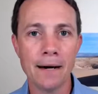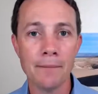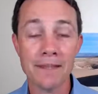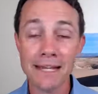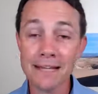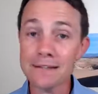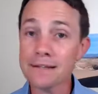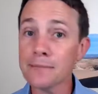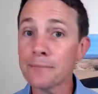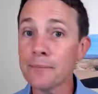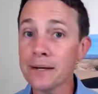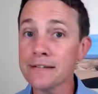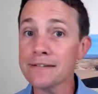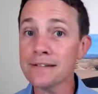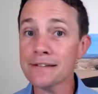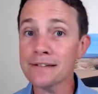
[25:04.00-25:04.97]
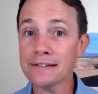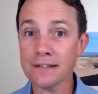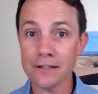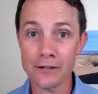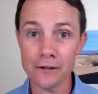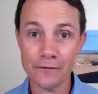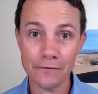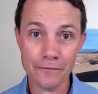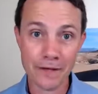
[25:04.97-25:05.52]
But that's the basic
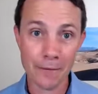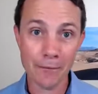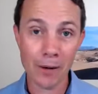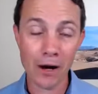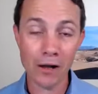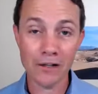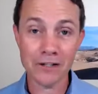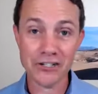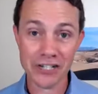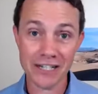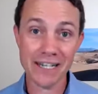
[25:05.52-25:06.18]
skill, the apology.